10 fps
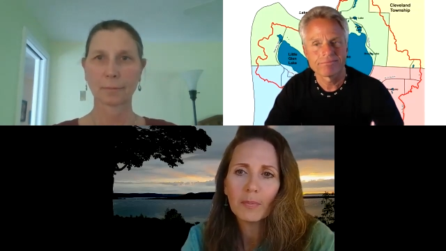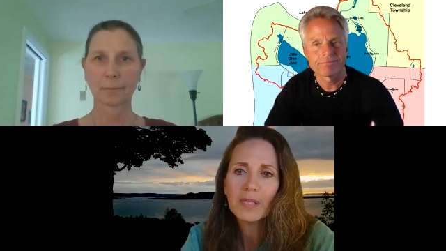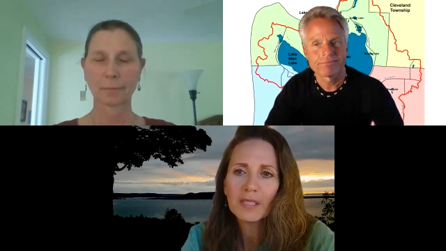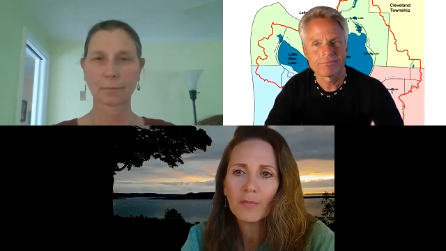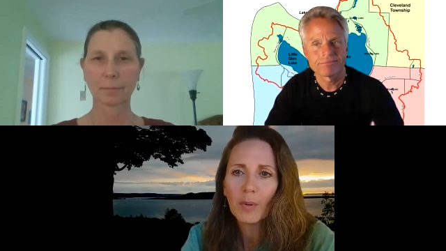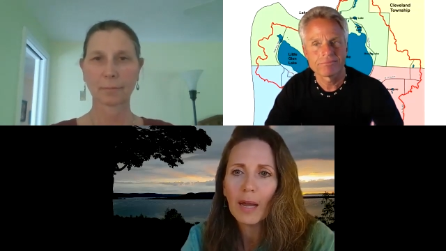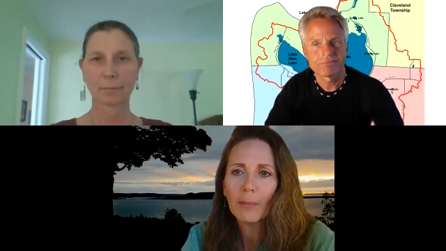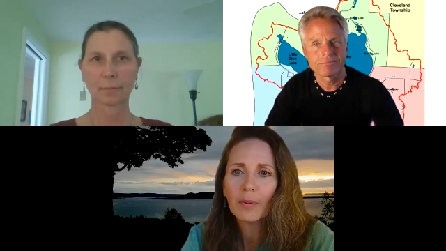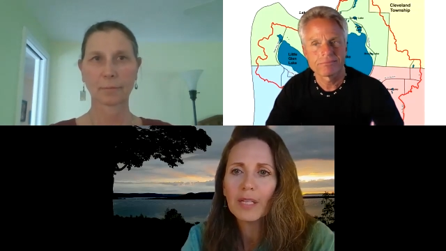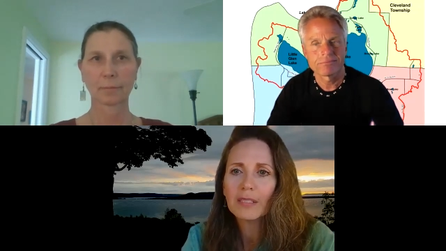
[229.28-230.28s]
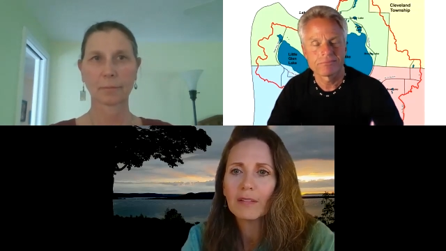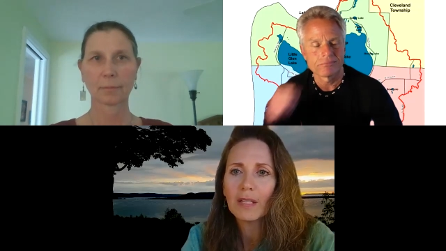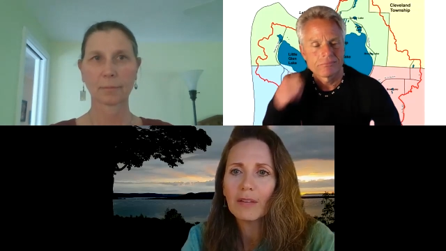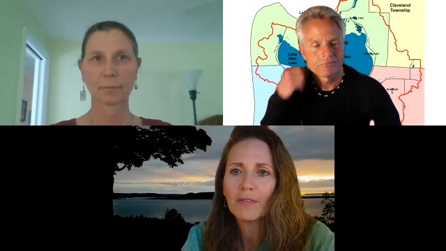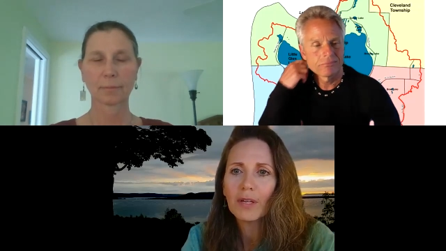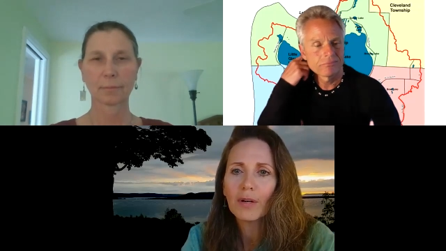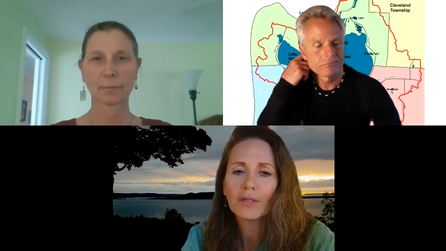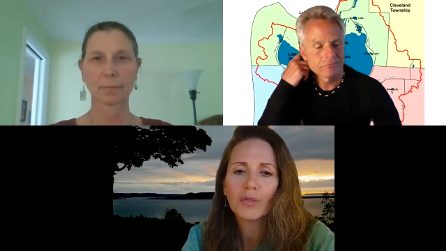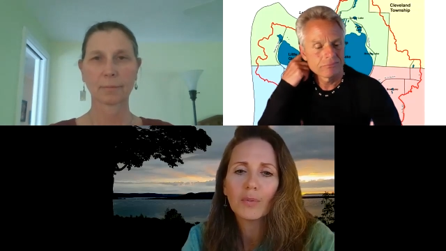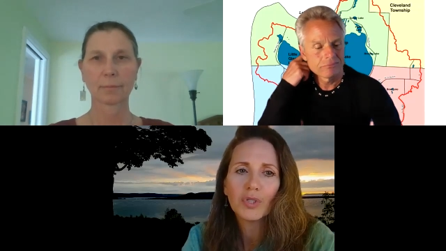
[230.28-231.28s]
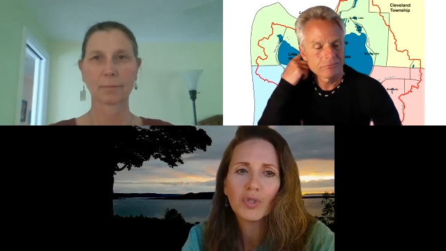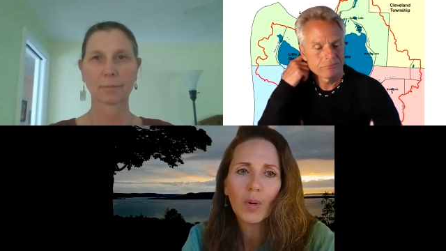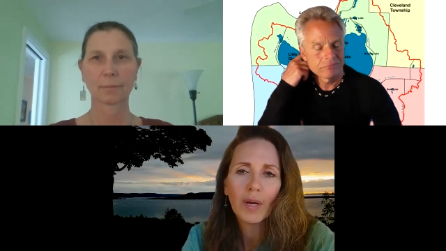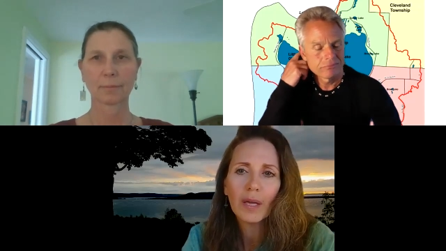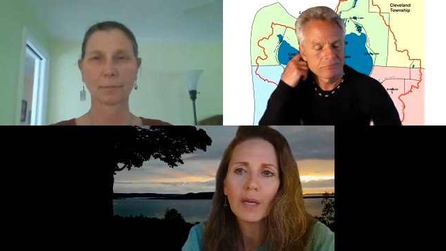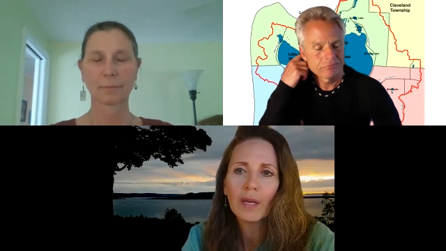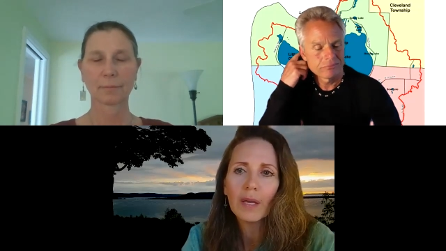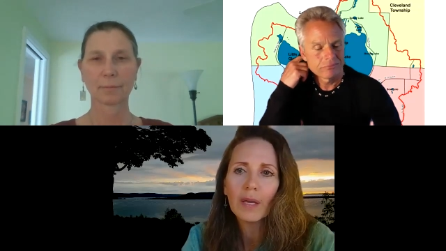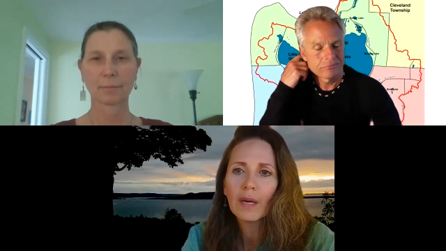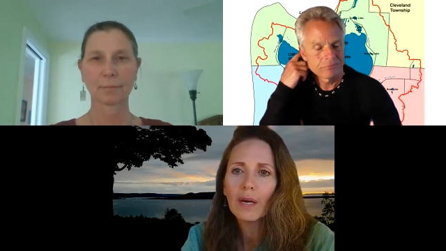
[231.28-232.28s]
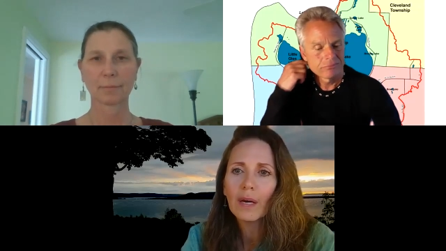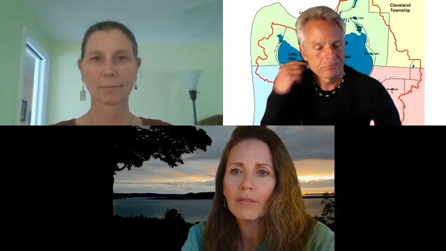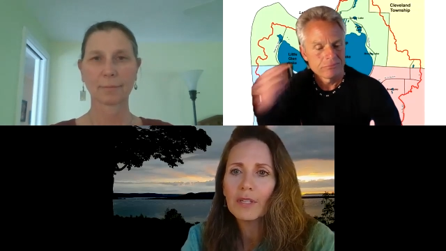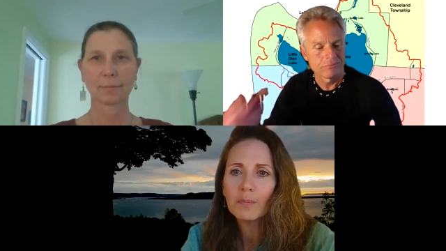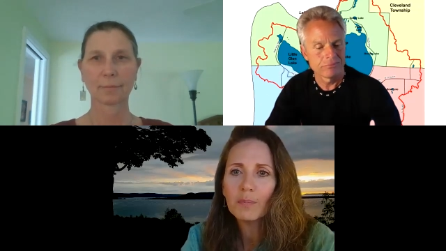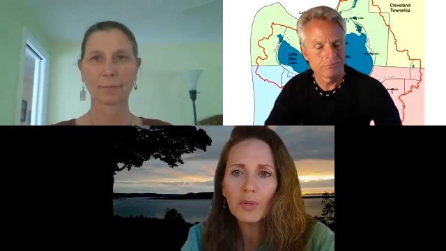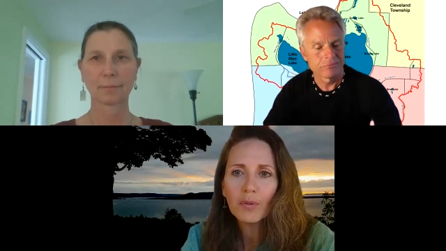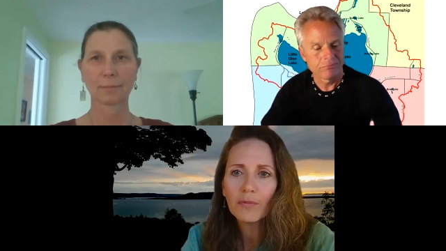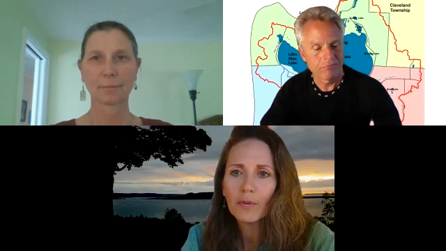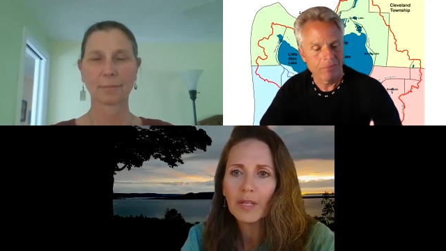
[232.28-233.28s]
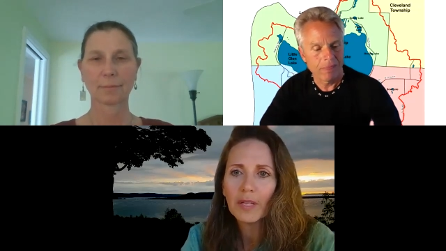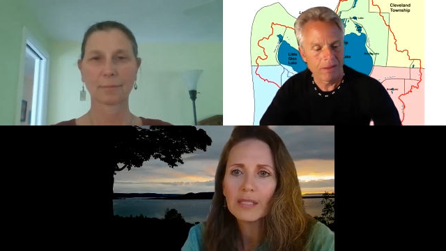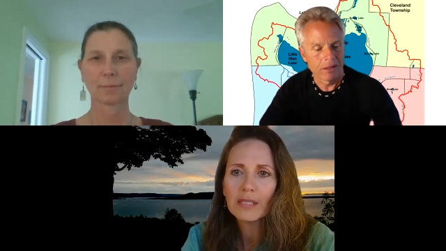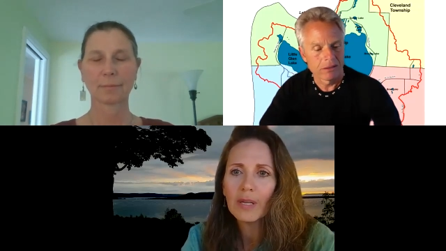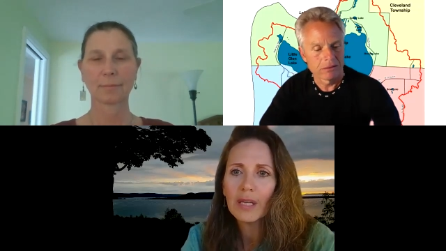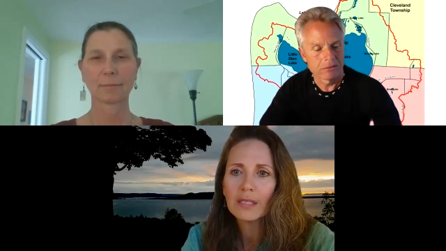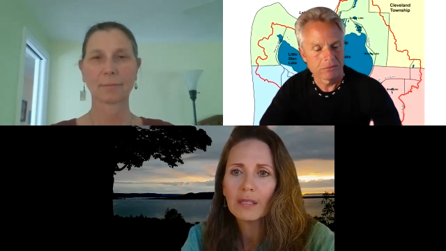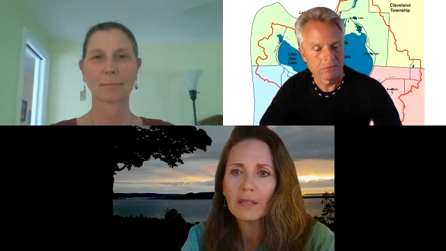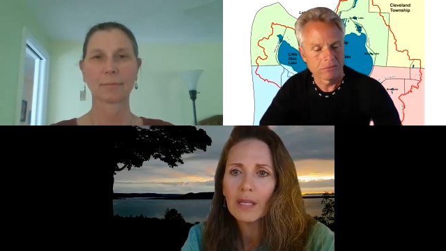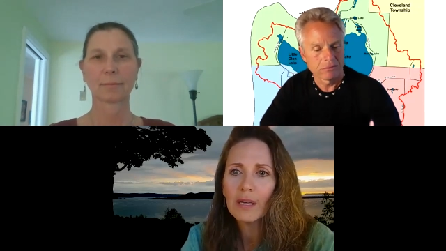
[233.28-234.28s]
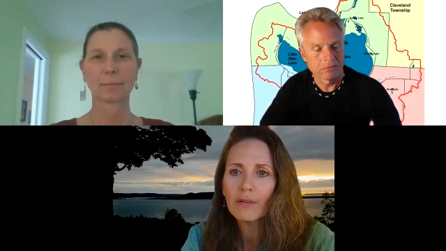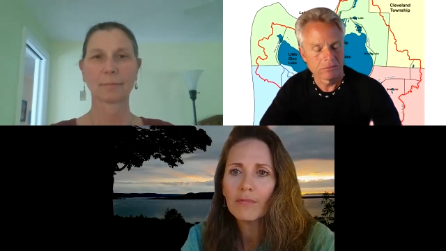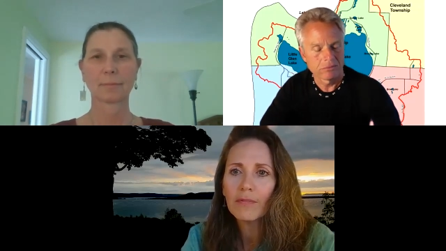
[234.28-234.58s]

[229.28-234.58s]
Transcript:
Speaker 1: piece of property to live here, to enjoy uh, this beautiful place that we get to live.